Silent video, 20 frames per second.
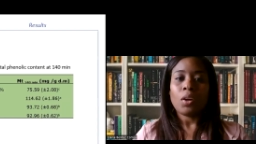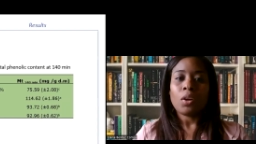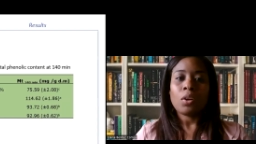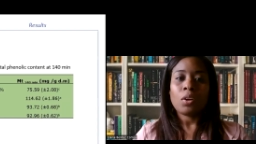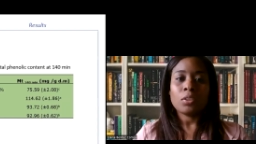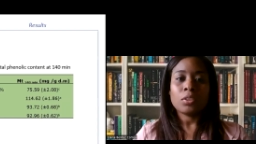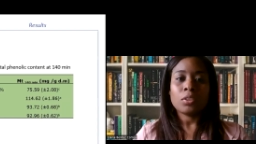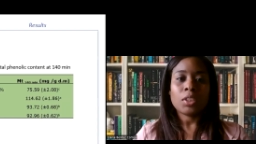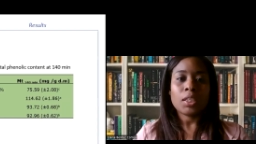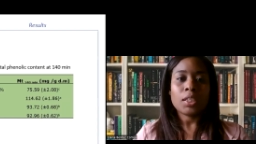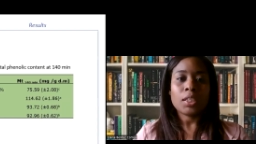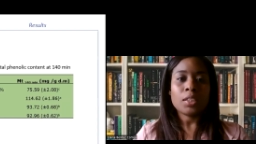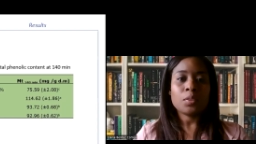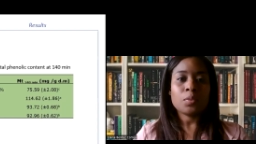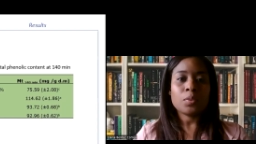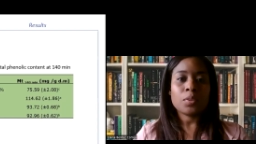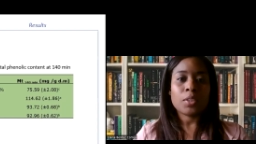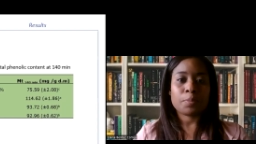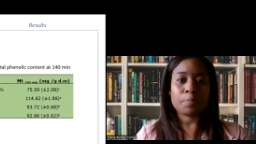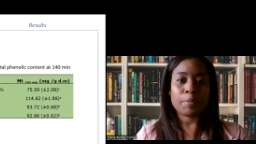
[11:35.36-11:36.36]
Contrary
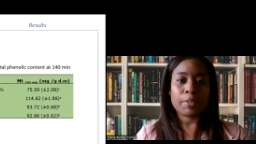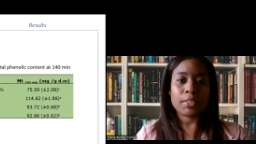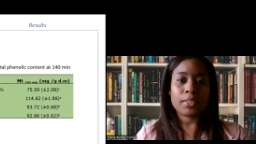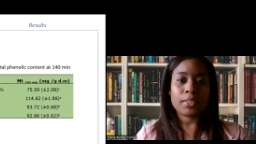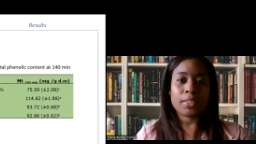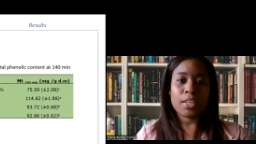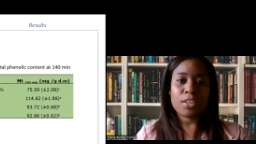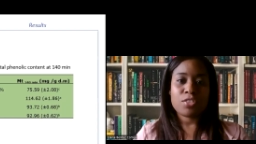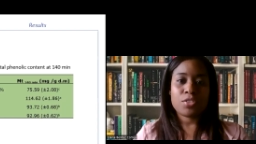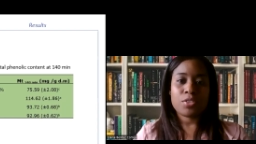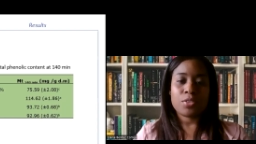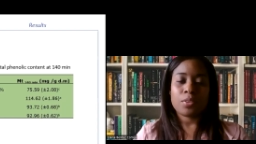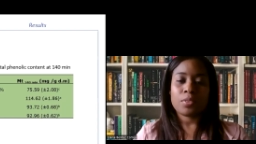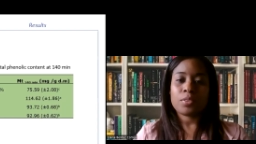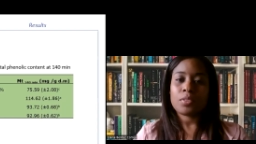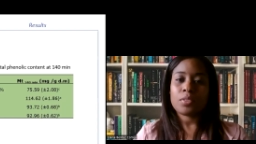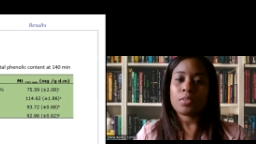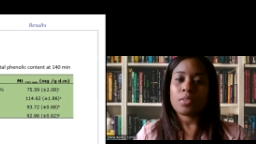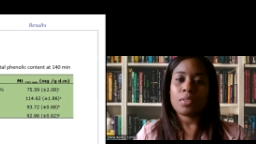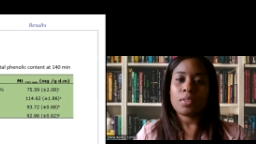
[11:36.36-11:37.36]
to
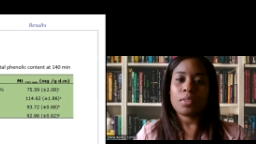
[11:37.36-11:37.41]
expectations,